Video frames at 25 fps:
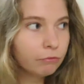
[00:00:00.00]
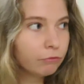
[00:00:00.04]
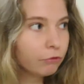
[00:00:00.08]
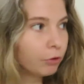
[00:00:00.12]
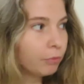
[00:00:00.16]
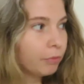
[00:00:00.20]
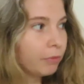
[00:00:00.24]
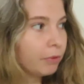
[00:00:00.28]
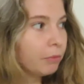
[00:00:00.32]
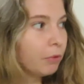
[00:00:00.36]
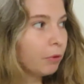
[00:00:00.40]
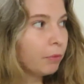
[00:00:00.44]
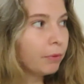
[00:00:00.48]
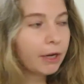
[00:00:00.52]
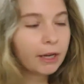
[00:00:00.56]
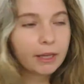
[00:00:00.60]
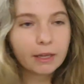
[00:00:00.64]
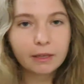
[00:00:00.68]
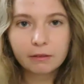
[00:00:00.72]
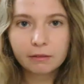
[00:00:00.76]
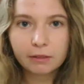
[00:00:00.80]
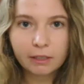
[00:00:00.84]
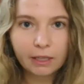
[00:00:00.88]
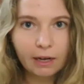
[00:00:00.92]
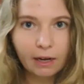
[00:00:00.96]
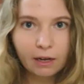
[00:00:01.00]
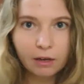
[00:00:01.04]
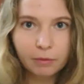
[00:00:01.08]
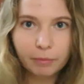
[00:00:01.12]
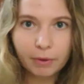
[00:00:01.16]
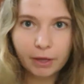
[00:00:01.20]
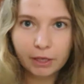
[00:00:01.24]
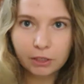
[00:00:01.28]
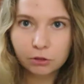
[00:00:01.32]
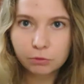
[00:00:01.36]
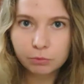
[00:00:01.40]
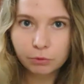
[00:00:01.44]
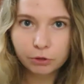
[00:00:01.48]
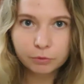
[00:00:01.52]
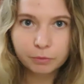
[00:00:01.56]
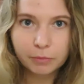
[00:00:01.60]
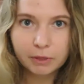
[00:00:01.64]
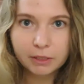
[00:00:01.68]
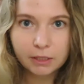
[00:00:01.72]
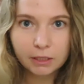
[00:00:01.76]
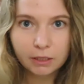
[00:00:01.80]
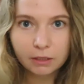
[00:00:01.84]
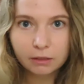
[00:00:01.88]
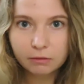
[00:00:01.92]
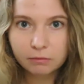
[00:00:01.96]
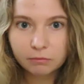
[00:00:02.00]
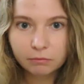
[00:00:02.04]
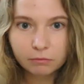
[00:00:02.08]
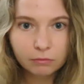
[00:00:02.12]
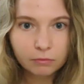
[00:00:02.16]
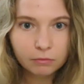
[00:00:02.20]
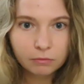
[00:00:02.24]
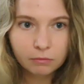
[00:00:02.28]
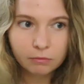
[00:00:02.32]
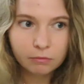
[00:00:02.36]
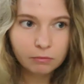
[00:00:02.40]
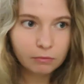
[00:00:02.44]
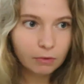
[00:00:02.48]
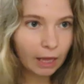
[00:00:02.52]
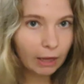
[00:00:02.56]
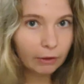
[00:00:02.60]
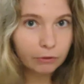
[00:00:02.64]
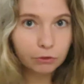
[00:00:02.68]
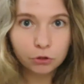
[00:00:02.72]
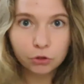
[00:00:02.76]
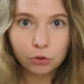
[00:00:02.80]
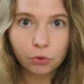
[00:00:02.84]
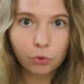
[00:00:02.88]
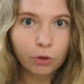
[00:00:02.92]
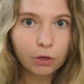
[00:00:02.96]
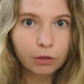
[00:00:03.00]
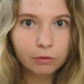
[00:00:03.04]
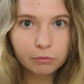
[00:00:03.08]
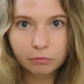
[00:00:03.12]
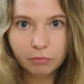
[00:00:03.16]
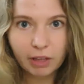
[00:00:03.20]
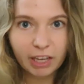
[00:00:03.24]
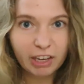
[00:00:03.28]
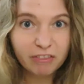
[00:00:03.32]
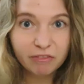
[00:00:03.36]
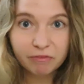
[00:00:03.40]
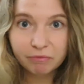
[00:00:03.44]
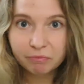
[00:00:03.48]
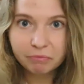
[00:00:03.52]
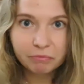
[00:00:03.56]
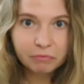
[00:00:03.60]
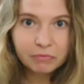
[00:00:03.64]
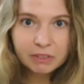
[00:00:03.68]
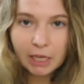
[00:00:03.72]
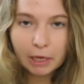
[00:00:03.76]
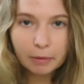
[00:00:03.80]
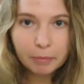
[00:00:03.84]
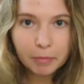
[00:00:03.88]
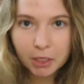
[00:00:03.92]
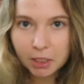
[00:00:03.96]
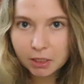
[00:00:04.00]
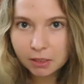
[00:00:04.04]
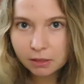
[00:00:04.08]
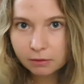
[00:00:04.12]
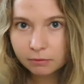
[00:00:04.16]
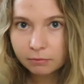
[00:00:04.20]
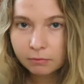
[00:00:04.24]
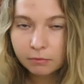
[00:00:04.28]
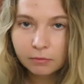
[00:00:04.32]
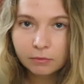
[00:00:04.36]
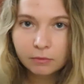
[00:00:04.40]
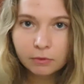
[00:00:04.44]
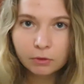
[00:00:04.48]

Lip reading: From the moment I get out of bed to brush my teeth, out the door, like 10 minutes.